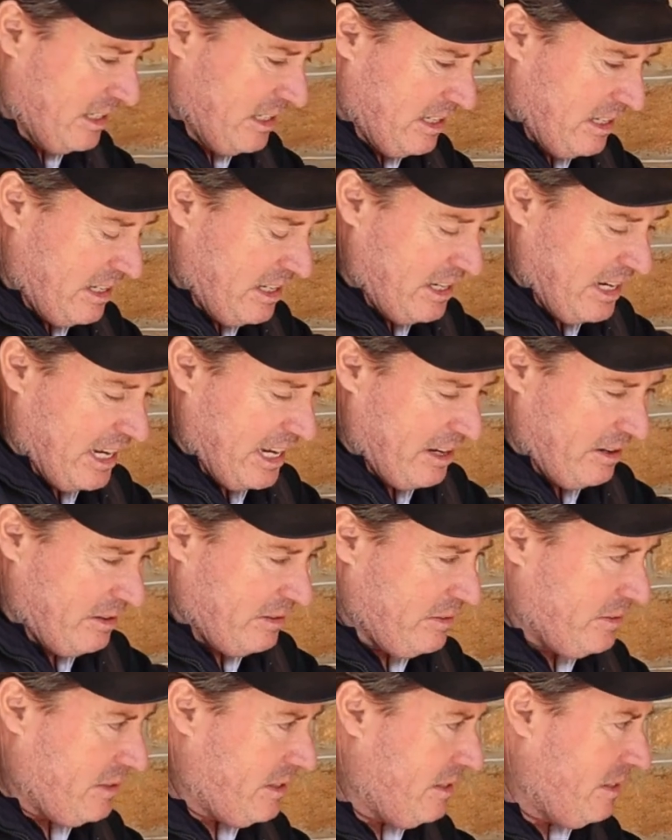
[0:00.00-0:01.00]
Now,
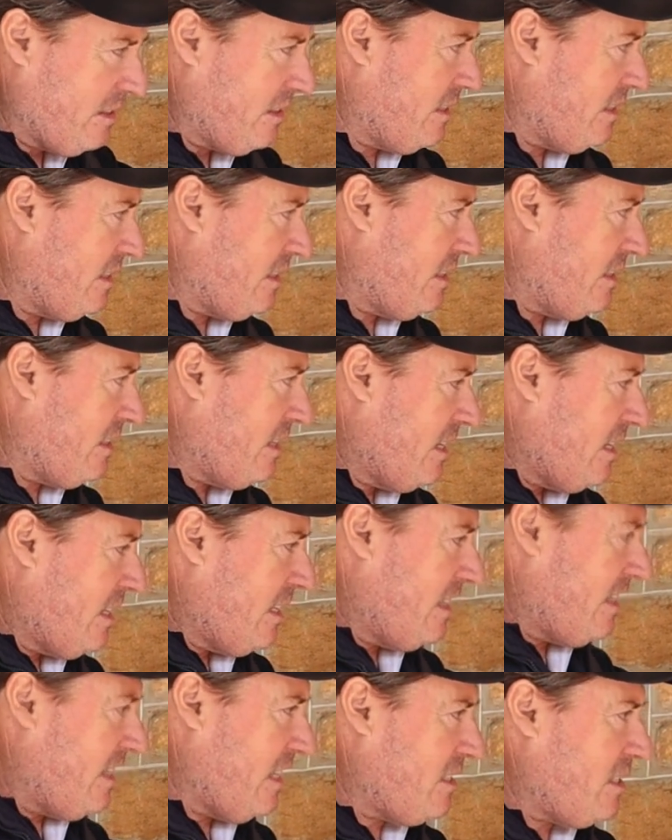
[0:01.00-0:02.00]

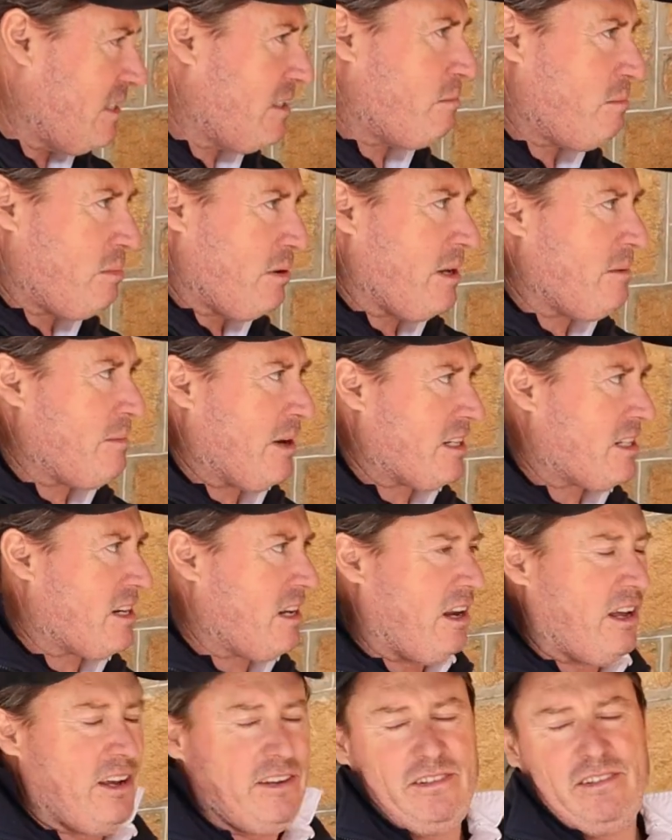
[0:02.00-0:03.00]
this is pretty much
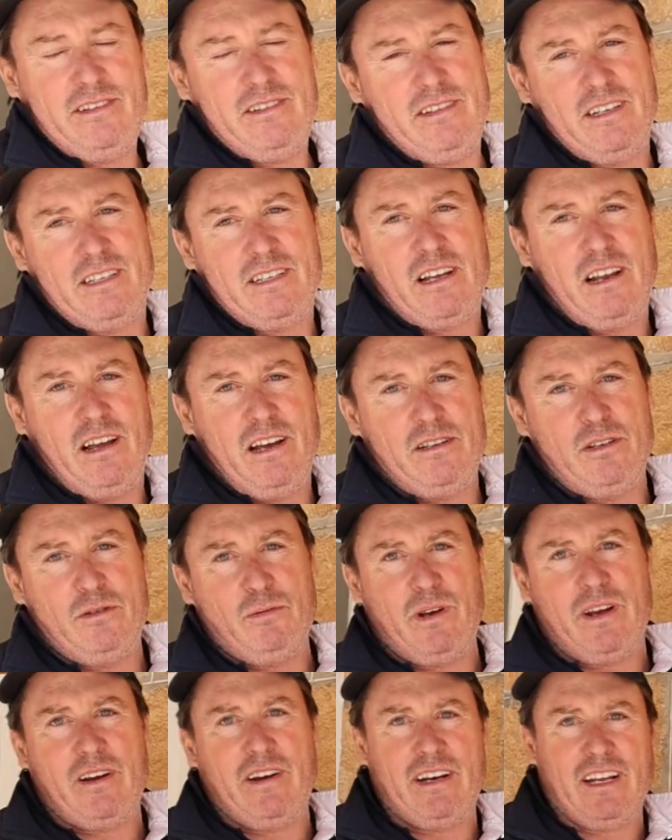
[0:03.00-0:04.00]
as close as
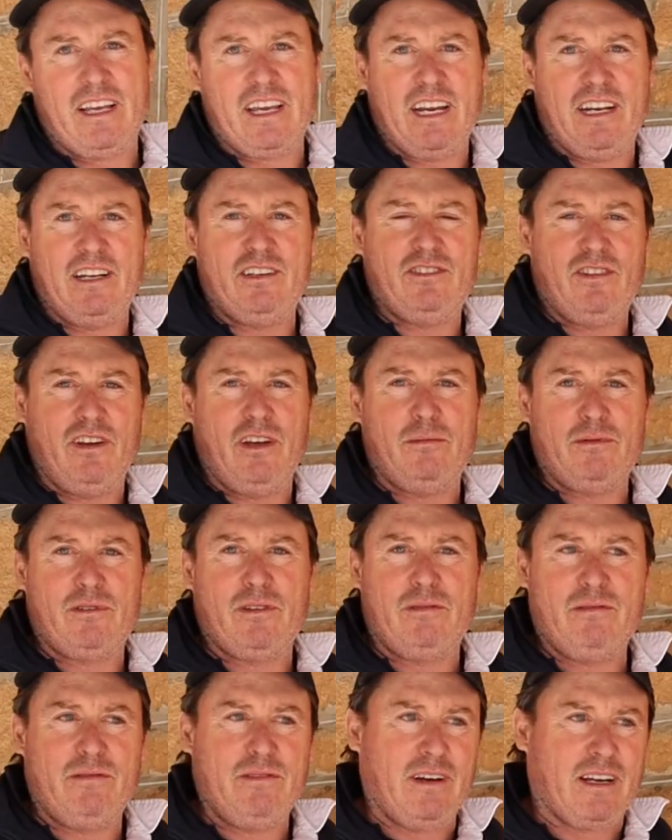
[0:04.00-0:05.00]
we're going to get in terms
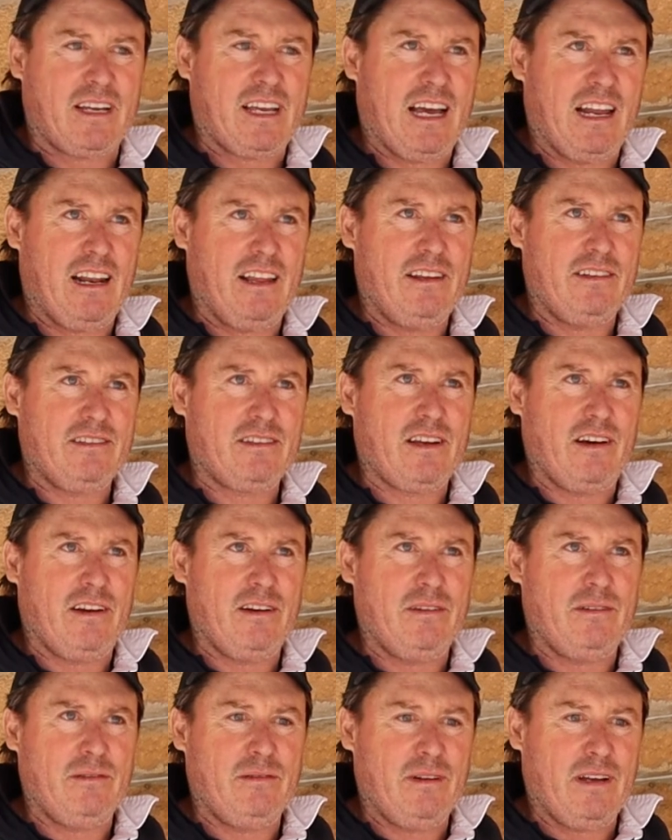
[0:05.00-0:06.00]
of a colour that's
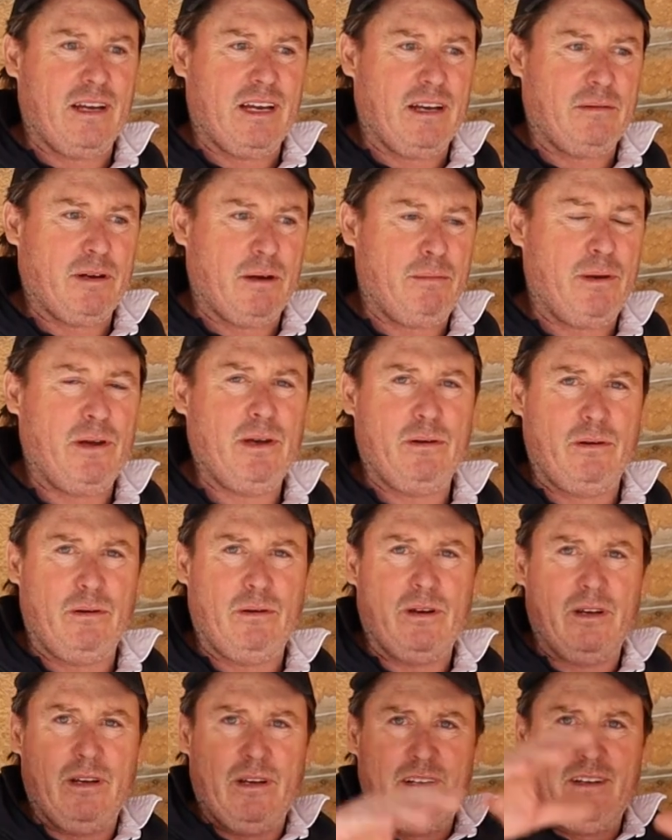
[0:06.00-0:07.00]
going to appeal
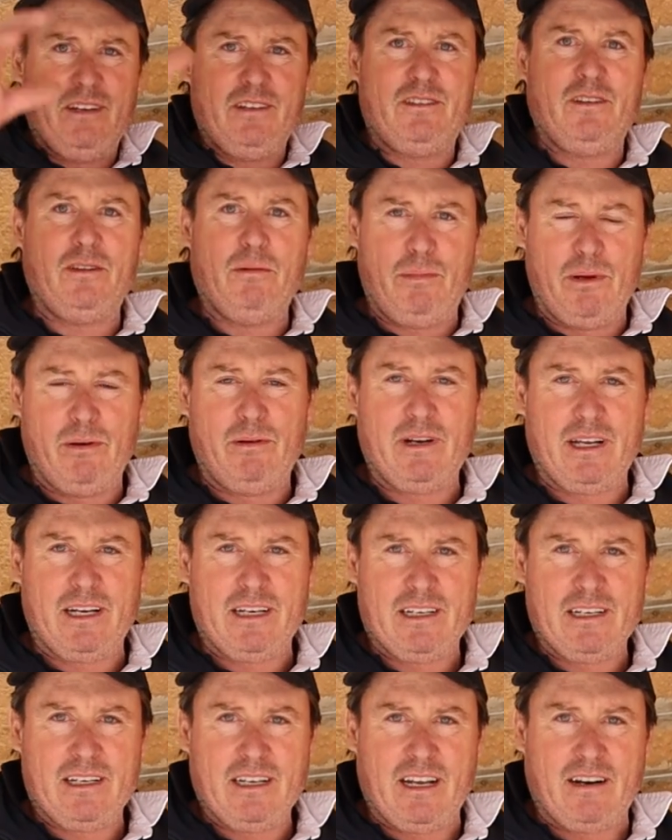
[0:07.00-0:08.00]
to the building.
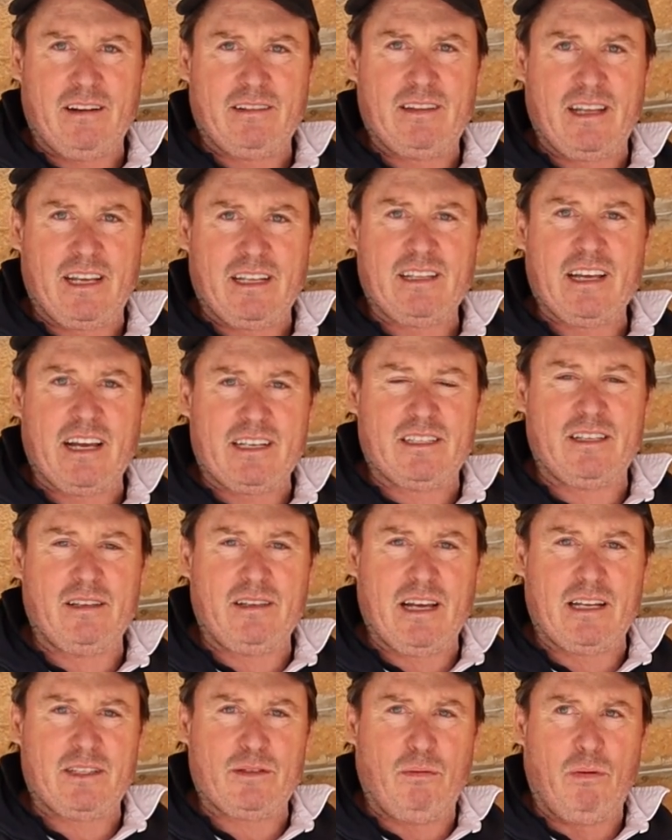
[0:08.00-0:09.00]
And I think that's
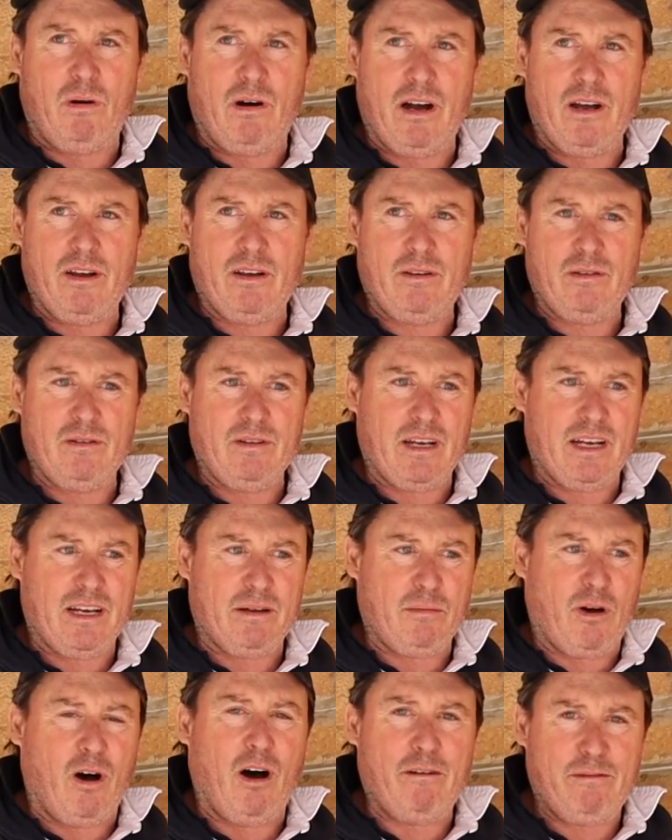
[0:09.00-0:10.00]
why
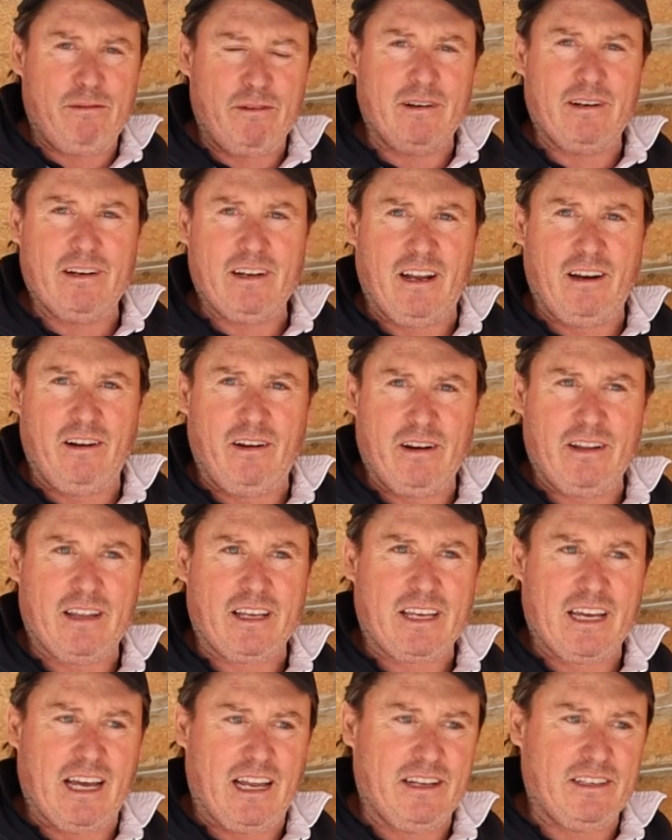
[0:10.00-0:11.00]
often a lot of
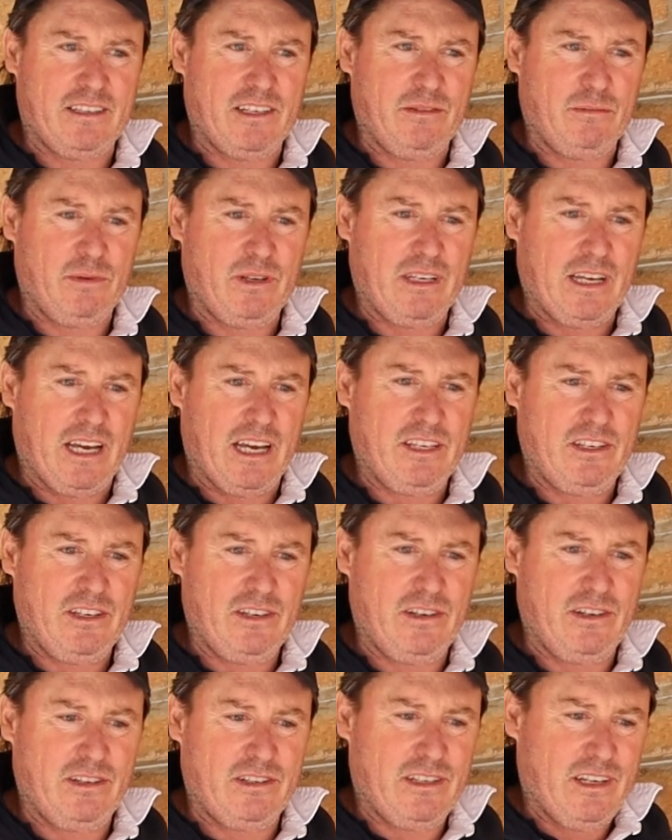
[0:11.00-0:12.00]
the colours that we are
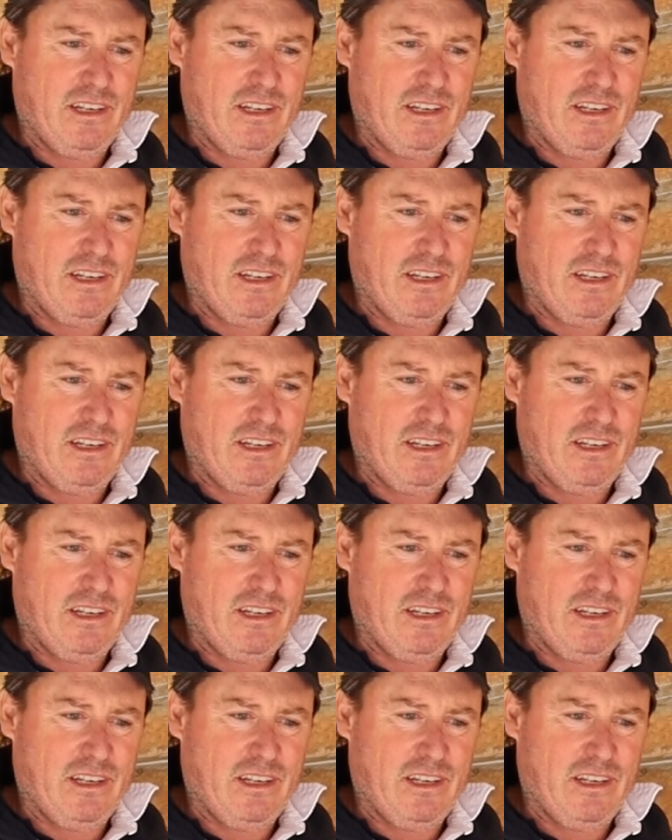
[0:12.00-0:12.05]
used